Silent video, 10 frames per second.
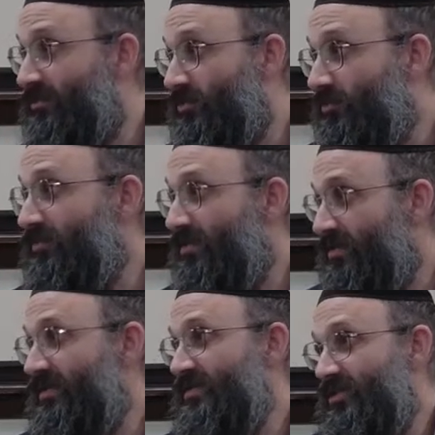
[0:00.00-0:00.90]
due to
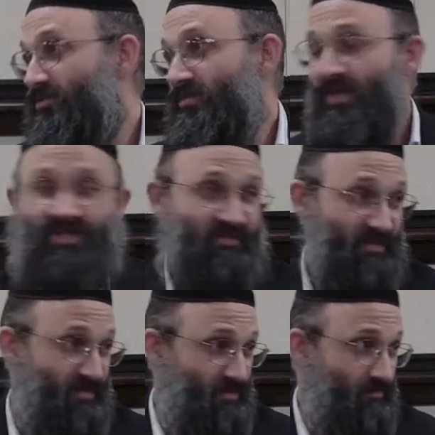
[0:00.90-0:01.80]
these three
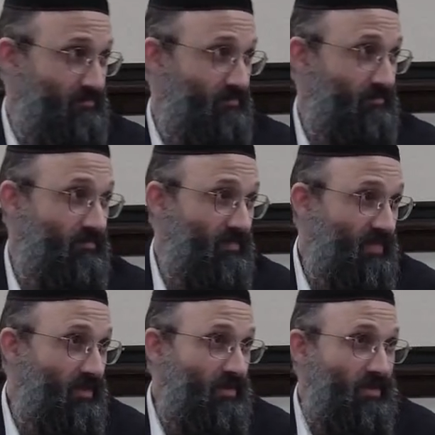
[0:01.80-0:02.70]
mitzvahs.
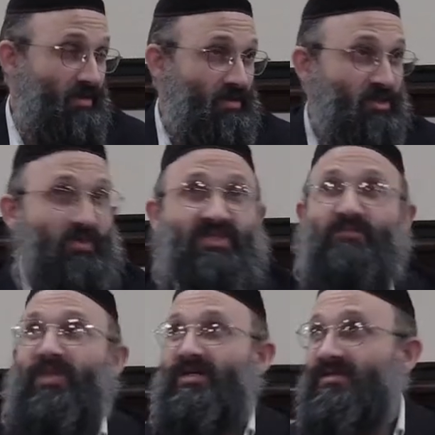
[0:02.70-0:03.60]
So we
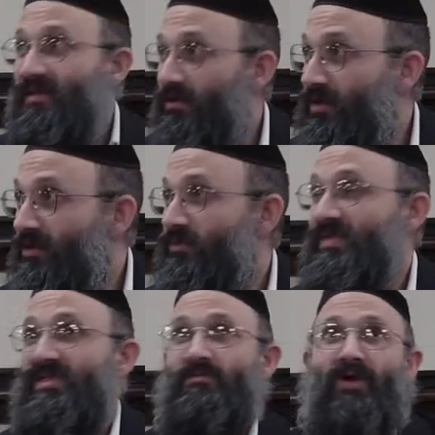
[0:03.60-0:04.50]
see by Sarah, we
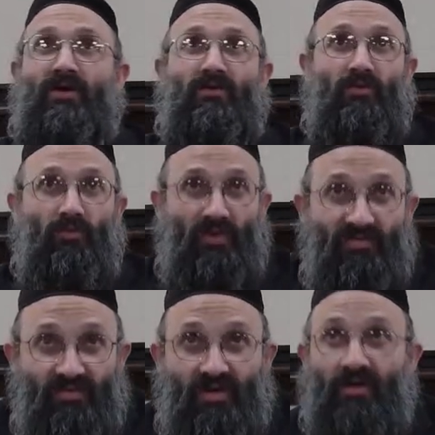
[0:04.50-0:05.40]
see by
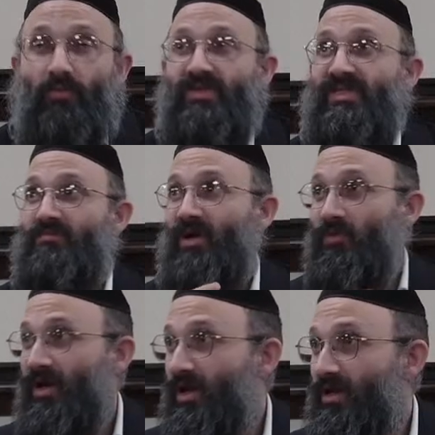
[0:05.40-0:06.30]
Rivka, we see by
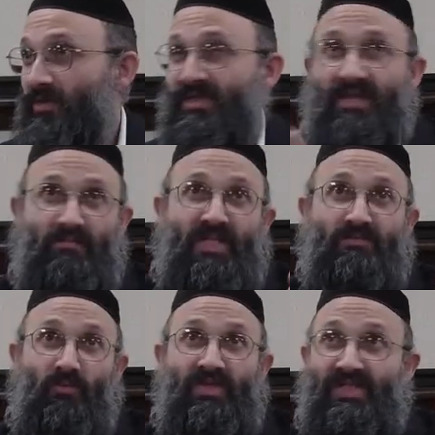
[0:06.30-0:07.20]
Rachel. That
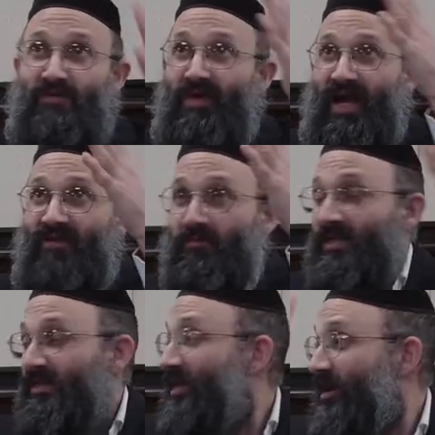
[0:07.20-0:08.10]
means we see it by Avram,
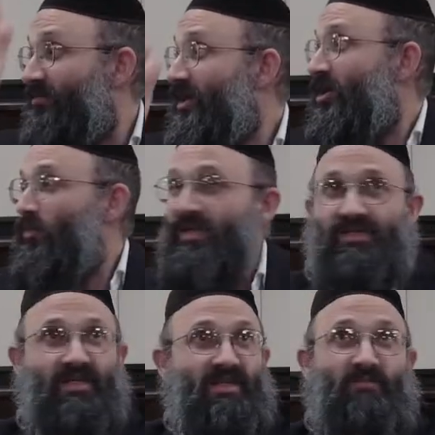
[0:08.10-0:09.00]
Yitzchak, and Yaakov. We
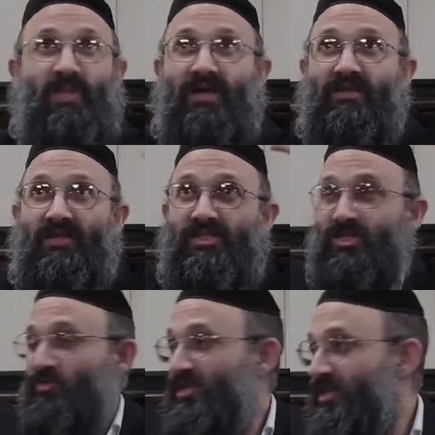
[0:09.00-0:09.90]
see that by these three